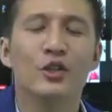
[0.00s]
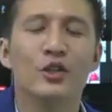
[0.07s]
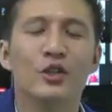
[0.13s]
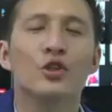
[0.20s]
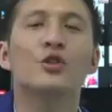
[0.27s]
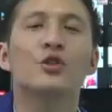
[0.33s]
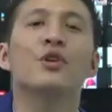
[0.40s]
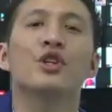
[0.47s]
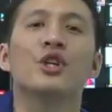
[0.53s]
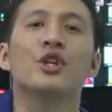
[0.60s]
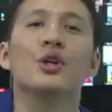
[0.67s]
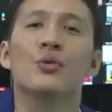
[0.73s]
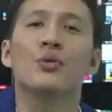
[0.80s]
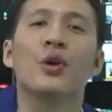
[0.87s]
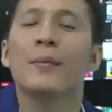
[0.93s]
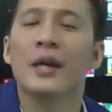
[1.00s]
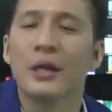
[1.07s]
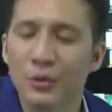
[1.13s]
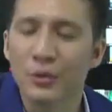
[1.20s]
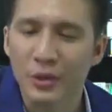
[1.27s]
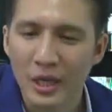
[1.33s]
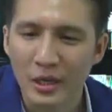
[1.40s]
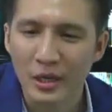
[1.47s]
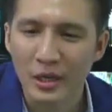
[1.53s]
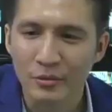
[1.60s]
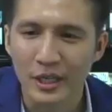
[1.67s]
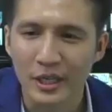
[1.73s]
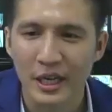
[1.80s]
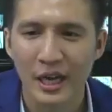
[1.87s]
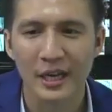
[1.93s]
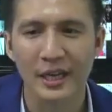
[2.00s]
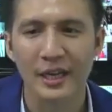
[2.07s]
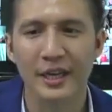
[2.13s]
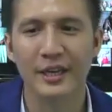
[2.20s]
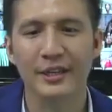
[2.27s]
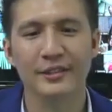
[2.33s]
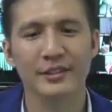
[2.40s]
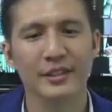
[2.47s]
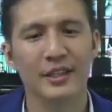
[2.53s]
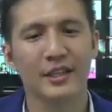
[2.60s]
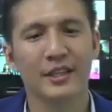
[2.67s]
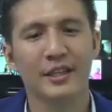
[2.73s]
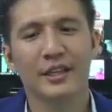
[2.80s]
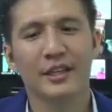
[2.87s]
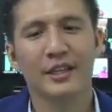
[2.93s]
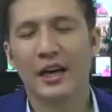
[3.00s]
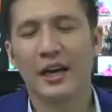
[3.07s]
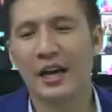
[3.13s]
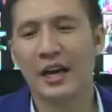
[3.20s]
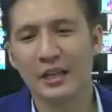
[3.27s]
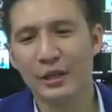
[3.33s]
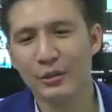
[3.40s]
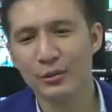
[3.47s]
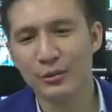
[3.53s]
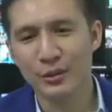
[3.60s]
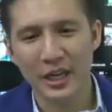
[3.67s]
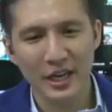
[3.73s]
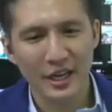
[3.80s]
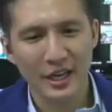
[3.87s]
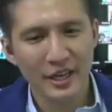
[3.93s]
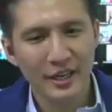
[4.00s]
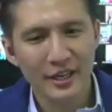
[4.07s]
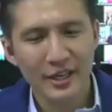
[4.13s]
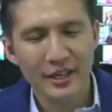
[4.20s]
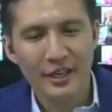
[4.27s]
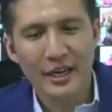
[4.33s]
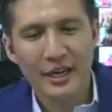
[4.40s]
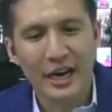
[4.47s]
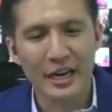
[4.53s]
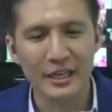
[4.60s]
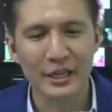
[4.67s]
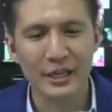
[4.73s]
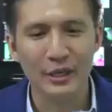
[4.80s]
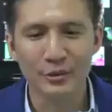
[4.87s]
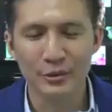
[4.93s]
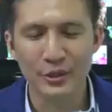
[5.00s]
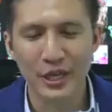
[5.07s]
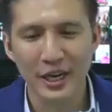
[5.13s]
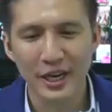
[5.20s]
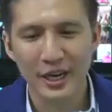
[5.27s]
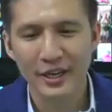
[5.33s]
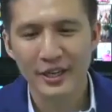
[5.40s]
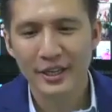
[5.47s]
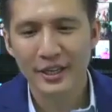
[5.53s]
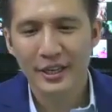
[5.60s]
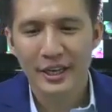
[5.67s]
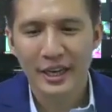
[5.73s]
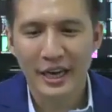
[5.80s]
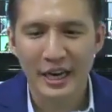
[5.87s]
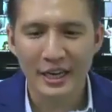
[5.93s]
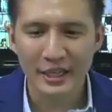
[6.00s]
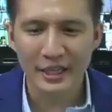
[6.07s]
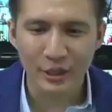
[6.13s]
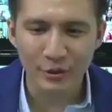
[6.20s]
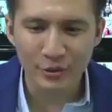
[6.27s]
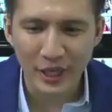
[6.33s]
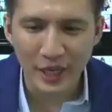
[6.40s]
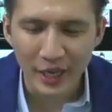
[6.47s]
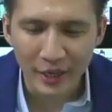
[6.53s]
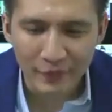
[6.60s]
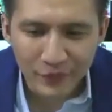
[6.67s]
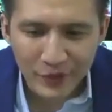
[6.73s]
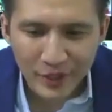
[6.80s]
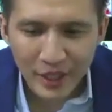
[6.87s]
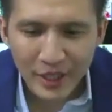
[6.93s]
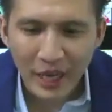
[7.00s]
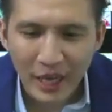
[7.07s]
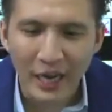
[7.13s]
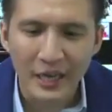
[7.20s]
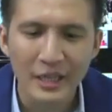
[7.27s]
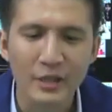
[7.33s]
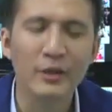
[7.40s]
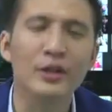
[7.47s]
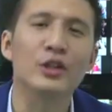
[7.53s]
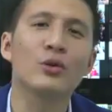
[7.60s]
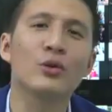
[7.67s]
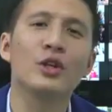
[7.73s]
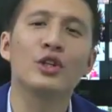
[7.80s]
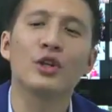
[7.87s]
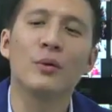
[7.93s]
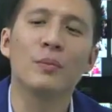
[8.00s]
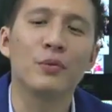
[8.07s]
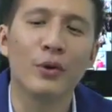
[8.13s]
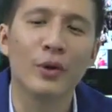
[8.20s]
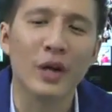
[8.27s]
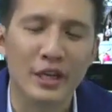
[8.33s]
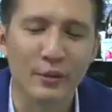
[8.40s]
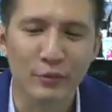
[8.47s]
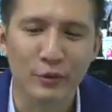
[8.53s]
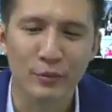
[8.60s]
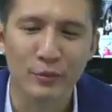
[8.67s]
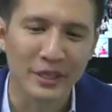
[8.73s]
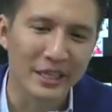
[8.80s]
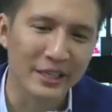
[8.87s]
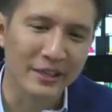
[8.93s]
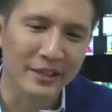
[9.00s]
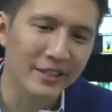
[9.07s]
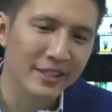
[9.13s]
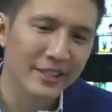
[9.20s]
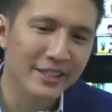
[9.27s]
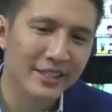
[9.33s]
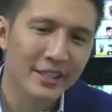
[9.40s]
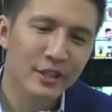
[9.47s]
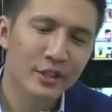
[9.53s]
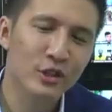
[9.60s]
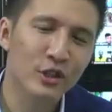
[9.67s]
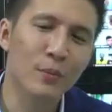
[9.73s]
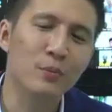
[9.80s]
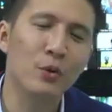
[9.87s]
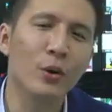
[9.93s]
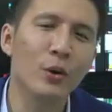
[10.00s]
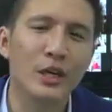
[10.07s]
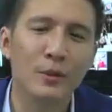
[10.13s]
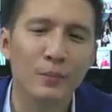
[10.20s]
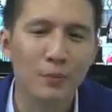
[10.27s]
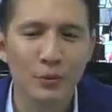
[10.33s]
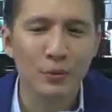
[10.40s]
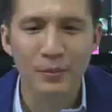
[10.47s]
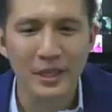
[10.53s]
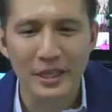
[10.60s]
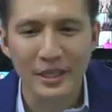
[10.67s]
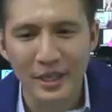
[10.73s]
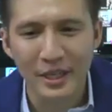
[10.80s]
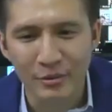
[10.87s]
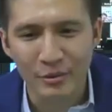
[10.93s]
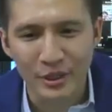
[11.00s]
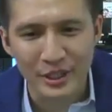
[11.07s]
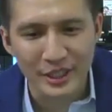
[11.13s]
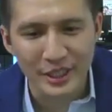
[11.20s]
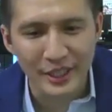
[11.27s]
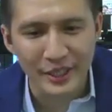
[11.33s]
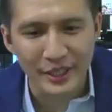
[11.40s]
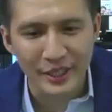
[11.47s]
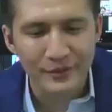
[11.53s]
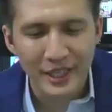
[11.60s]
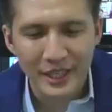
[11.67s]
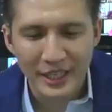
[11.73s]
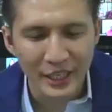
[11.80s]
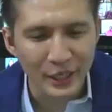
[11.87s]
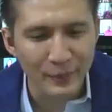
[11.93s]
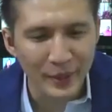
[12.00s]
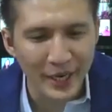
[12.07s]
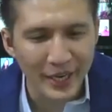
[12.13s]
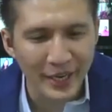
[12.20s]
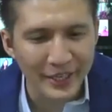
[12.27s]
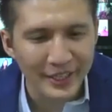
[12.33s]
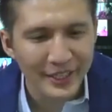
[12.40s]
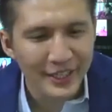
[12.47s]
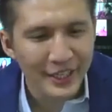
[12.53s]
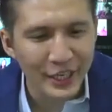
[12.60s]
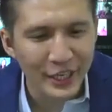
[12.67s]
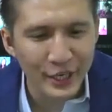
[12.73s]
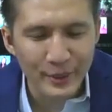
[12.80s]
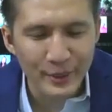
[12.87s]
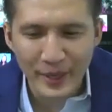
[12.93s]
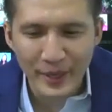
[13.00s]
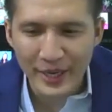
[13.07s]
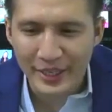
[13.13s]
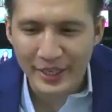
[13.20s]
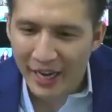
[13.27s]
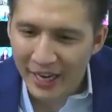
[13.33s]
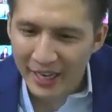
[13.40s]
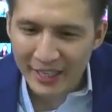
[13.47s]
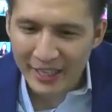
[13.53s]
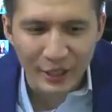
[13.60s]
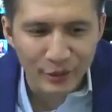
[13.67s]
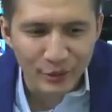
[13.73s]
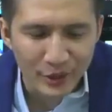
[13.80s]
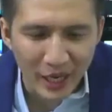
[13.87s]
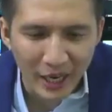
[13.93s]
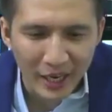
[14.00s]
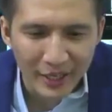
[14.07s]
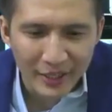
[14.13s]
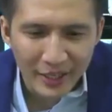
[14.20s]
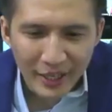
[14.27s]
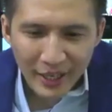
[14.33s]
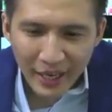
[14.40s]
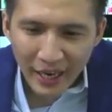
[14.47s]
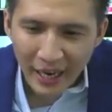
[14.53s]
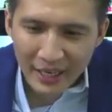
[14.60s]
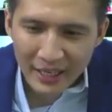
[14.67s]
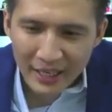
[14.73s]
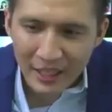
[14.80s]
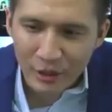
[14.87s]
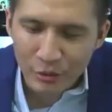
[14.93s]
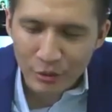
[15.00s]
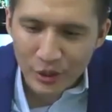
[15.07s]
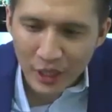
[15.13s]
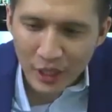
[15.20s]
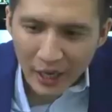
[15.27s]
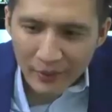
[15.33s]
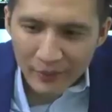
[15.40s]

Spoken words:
spiritual realm a locate lout da ta ka de hallelujah hallelujah hallelujah hallelujah tacho de jino pyo da ta po myin ni jino pyo da ta po myin ni de tu de shi de amen amen hallelujah hallelujah